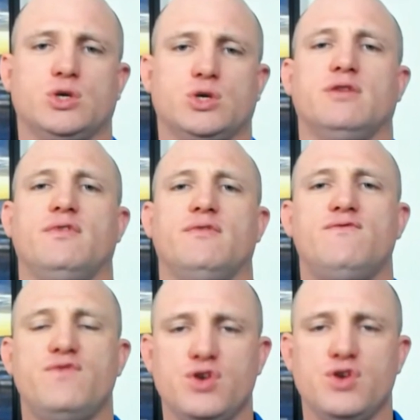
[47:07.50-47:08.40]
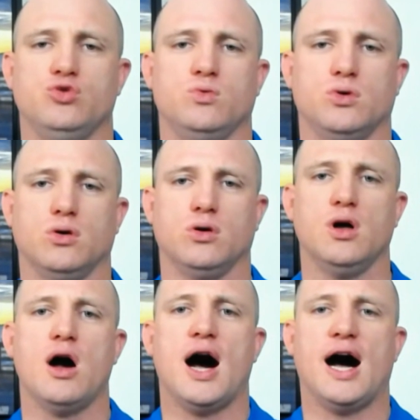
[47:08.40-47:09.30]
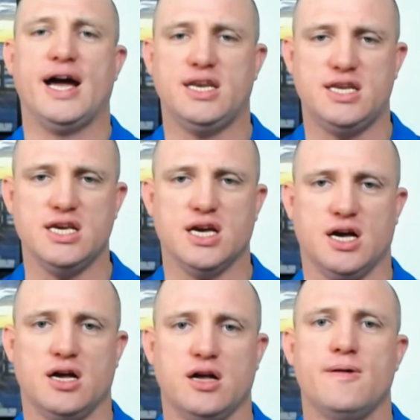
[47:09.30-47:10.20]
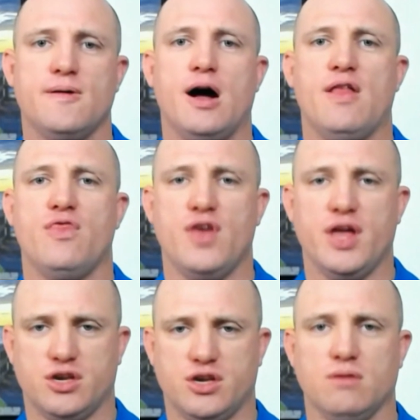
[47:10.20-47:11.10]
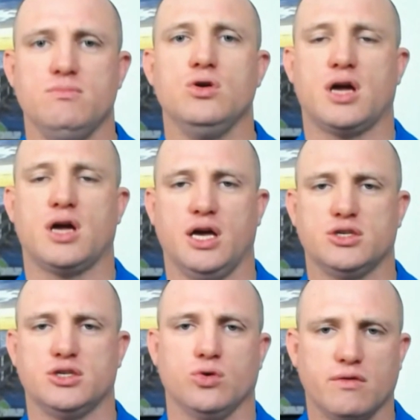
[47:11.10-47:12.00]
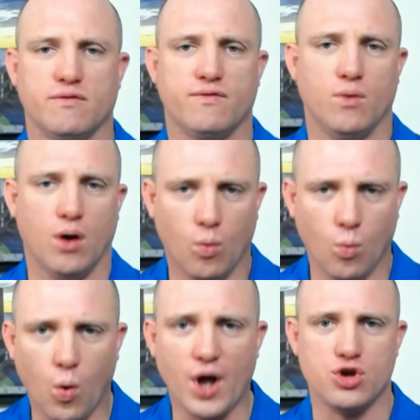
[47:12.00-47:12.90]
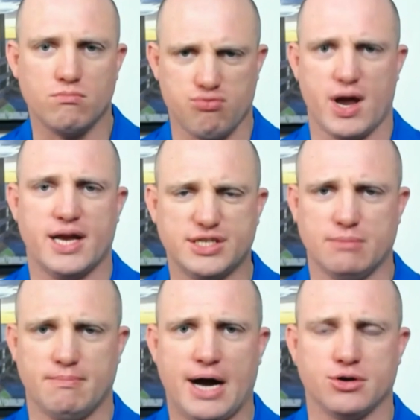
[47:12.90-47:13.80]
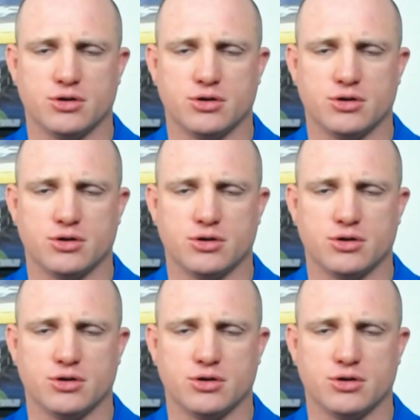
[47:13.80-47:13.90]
sort of a visual idea that communicates sort of what your brand is about?